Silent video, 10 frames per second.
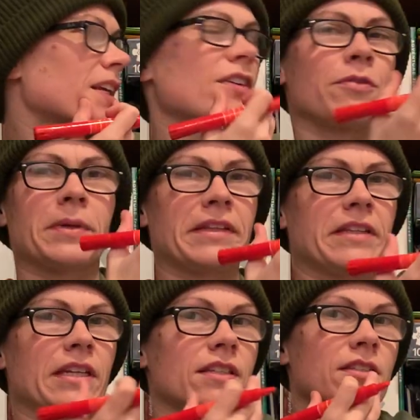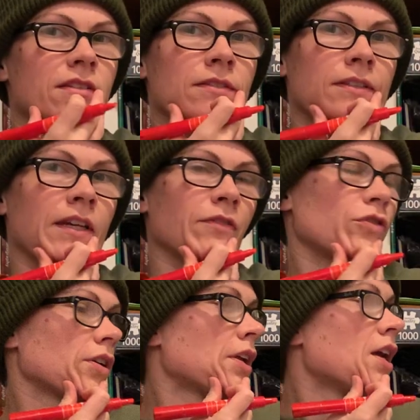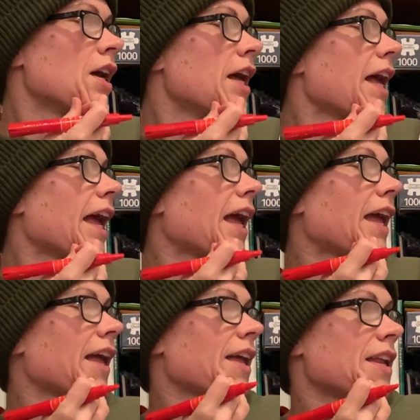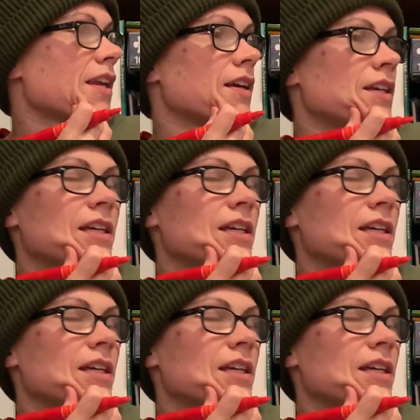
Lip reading: if I'm getting the dates kind of wrong. And